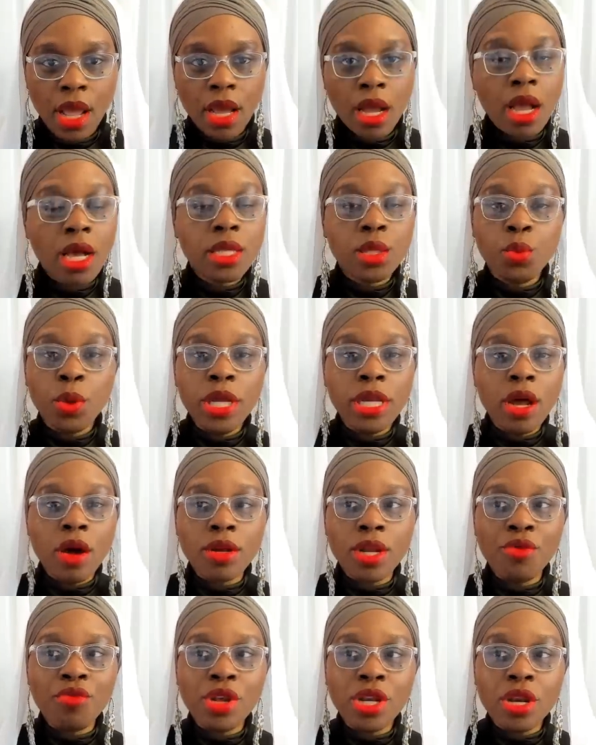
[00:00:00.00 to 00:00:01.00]
Because we
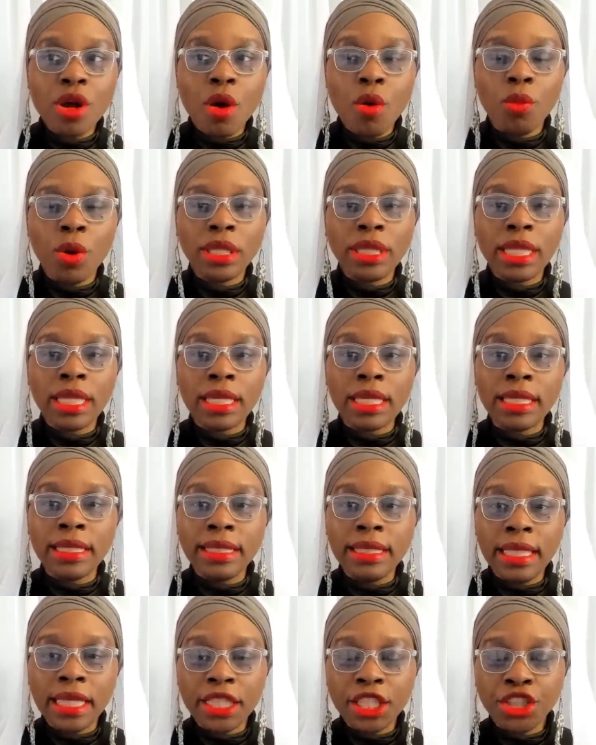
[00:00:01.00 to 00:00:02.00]
don't even know what the
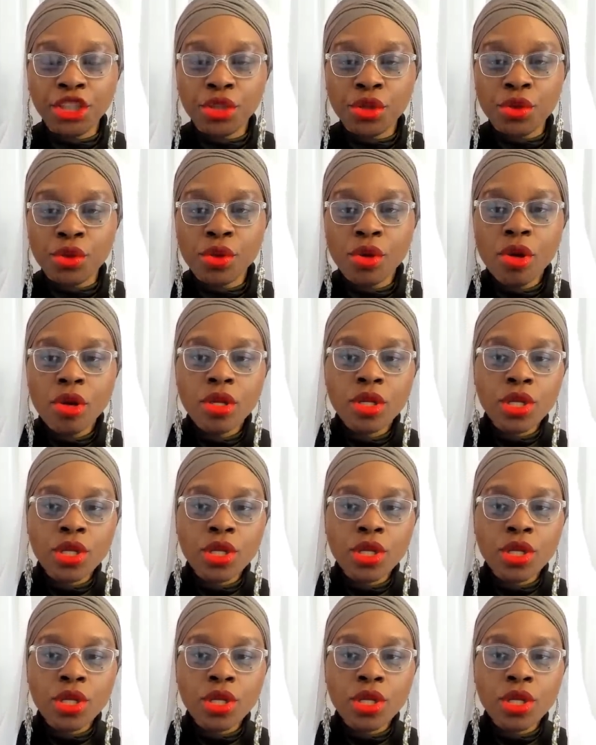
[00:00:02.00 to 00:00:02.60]
initial